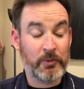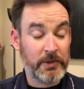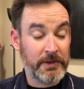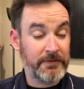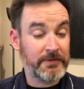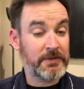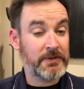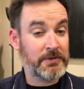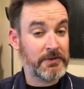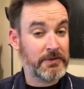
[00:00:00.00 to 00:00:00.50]

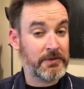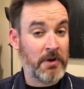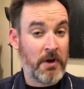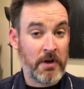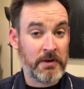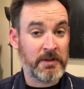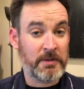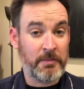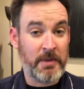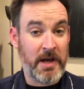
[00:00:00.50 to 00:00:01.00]
We've
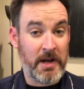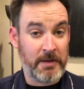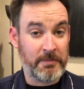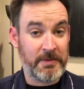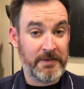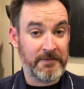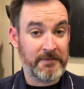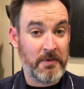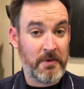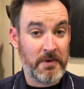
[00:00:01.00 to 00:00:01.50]
talked about it
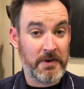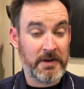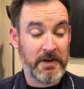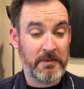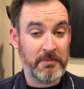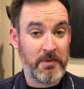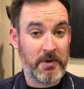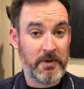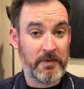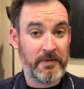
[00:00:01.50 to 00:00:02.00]
before here
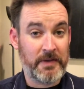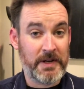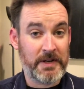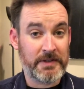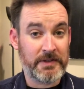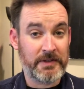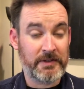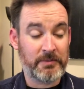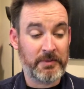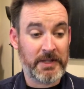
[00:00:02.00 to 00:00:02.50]
at
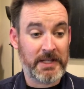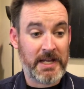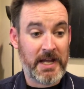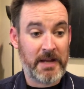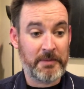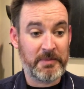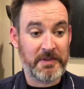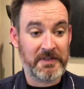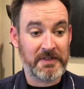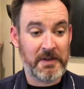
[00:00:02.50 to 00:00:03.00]
Motivations with
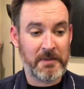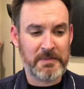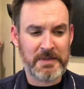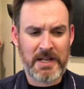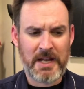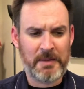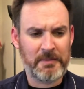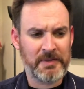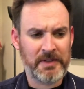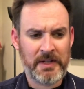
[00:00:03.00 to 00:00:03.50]
Ken, but
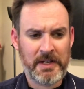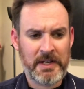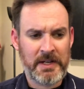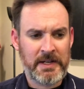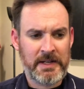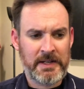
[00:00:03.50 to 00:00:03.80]
sometimes